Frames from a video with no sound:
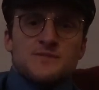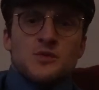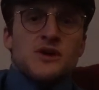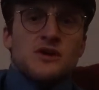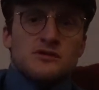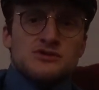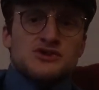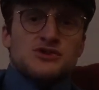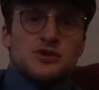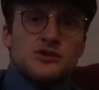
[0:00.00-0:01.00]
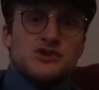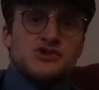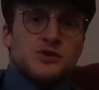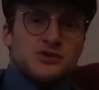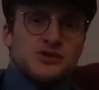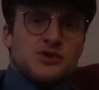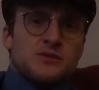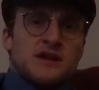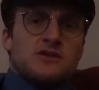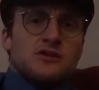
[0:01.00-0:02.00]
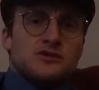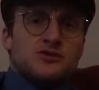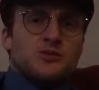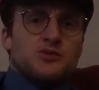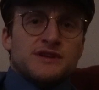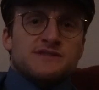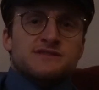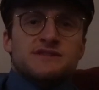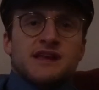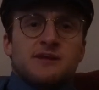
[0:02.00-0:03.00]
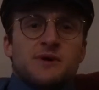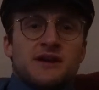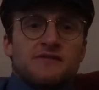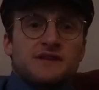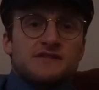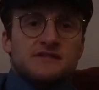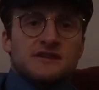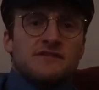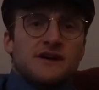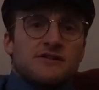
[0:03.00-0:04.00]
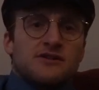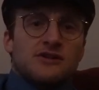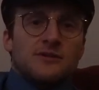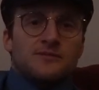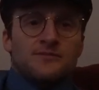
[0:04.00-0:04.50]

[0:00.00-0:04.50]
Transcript: we all should know the short-term and long-term risks and benefits of alcohol.